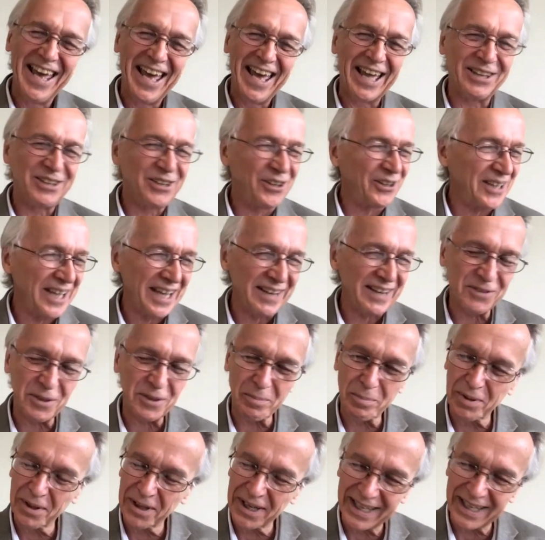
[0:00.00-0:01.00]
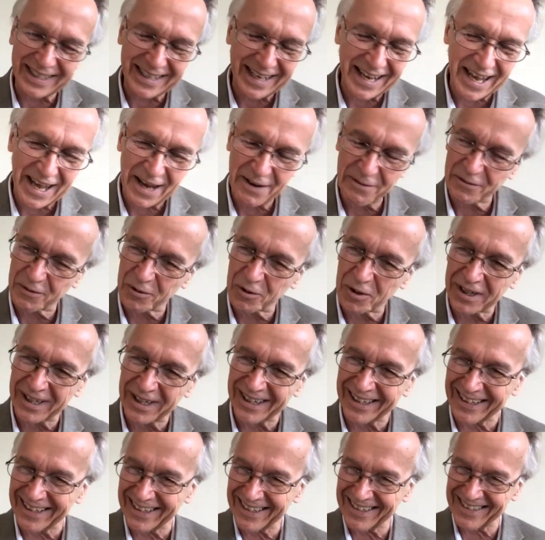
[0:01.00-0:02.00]
And you'll have to play it every
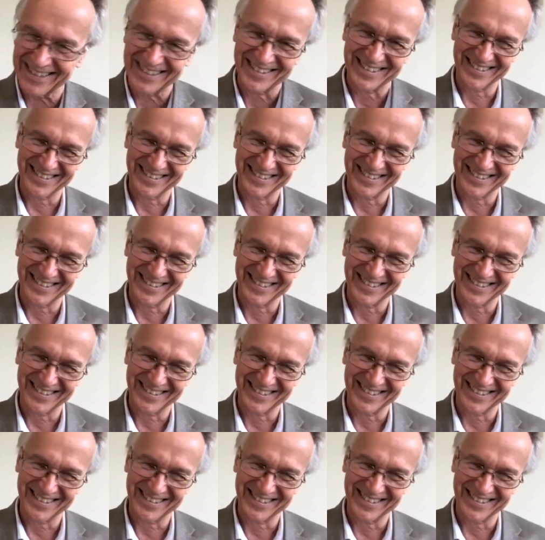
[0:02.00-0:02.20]
night.